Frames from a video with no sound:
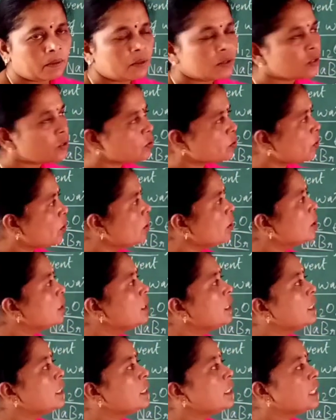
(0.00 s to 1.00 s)

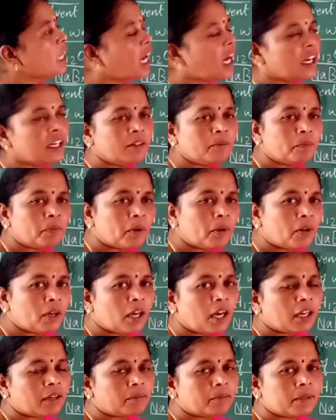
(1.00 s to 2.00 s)
So,
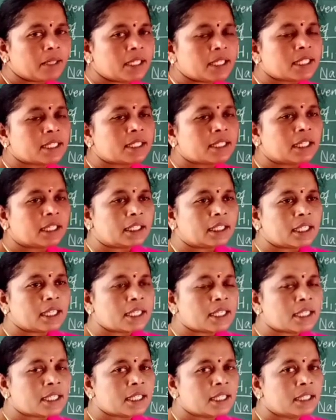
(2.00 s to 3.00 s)
non-polar means that
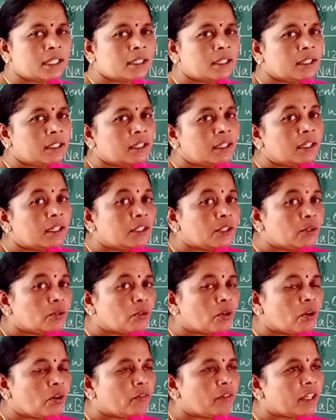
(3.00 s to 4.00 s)
is, you
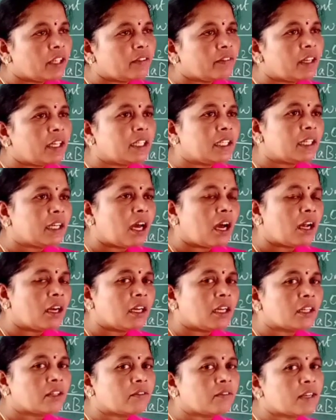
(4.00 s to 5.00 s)
know very well,
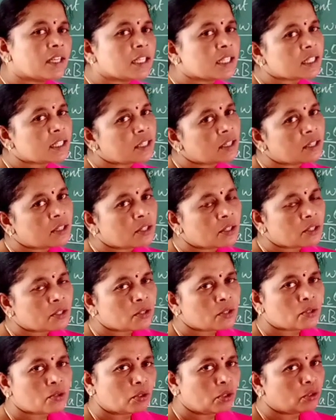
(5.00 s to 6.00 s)
non-aqueous
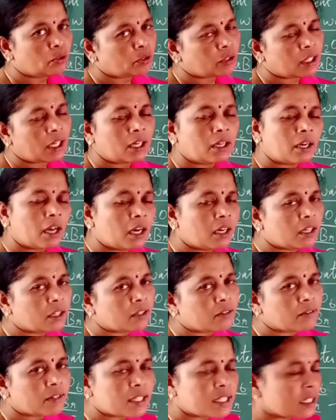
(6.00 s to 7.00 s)
solute, the
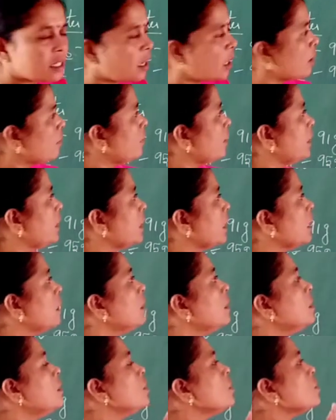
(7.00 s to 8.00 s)
non-aqueous solvent.
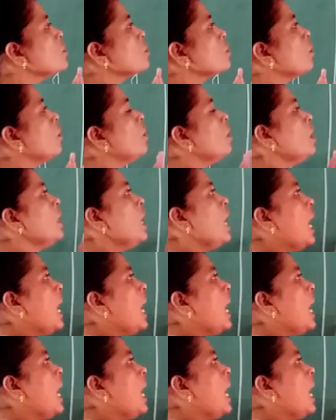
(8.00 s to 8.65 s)
So,